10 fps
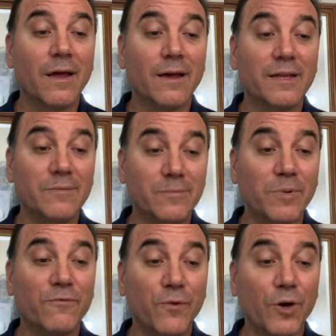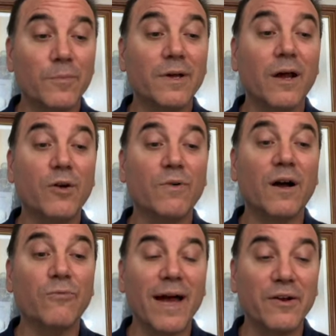He performed over
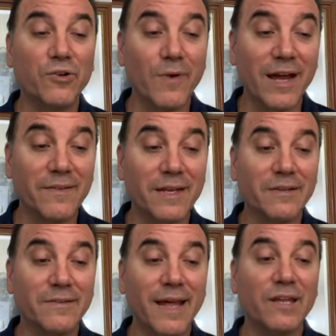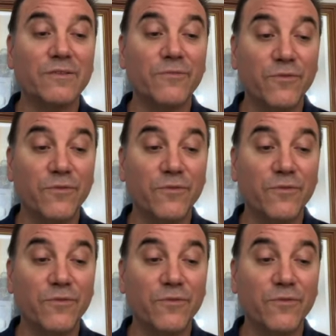a route of ground in his last